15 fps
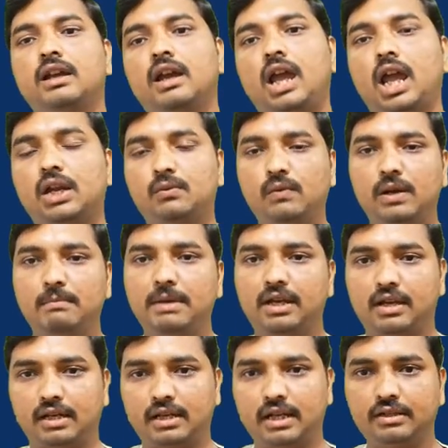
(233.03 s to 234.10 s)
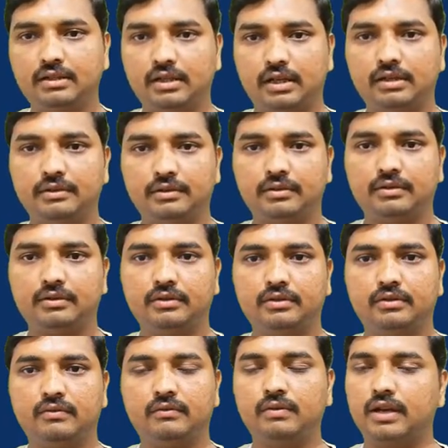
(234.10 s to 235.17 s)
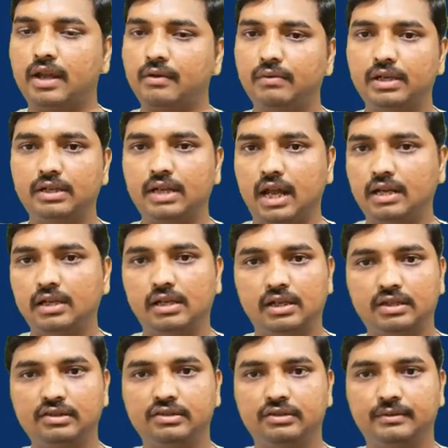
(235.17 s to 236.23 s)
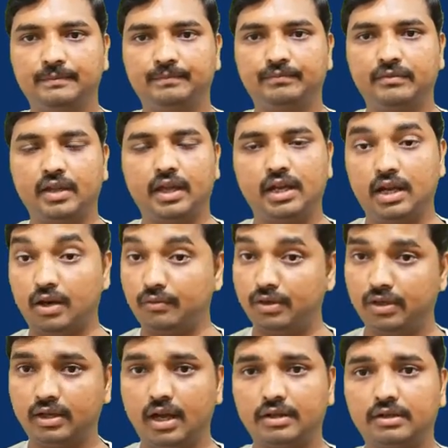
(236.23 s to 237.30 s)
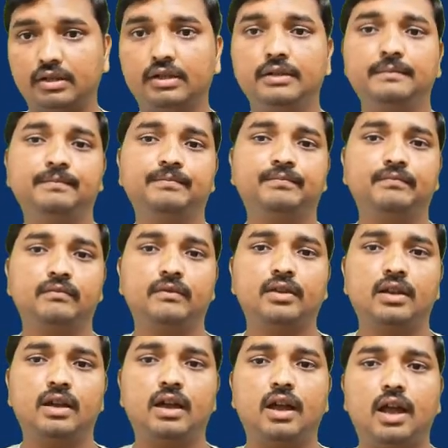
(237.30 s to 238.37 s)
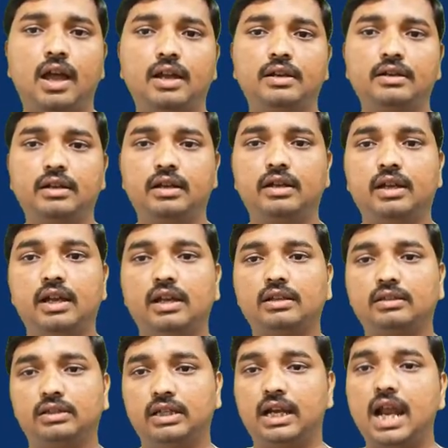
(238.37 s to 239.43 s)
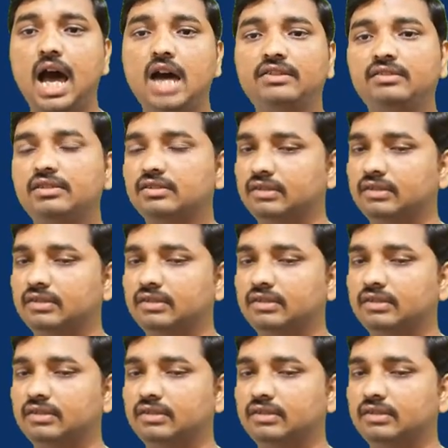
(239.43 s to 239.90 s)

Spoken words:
It will be conducted for every 10 years in our country, and the last